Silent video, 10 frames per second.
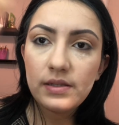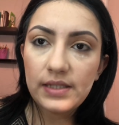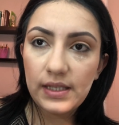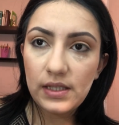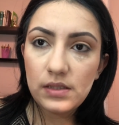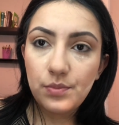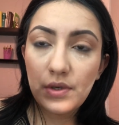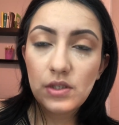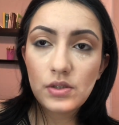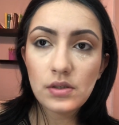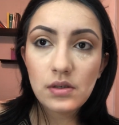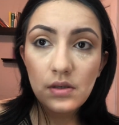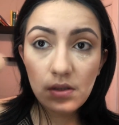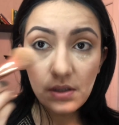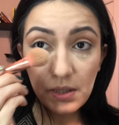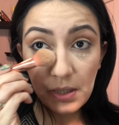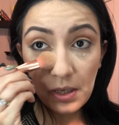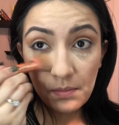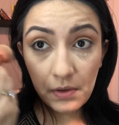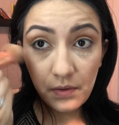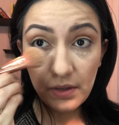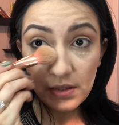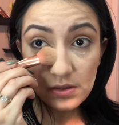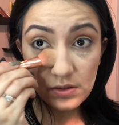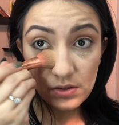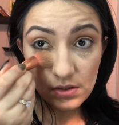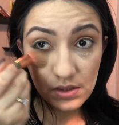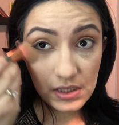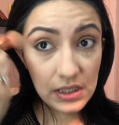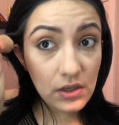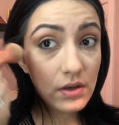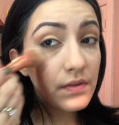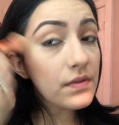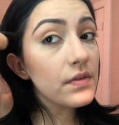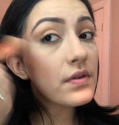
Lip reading: take this brush, and I'm going to just clean off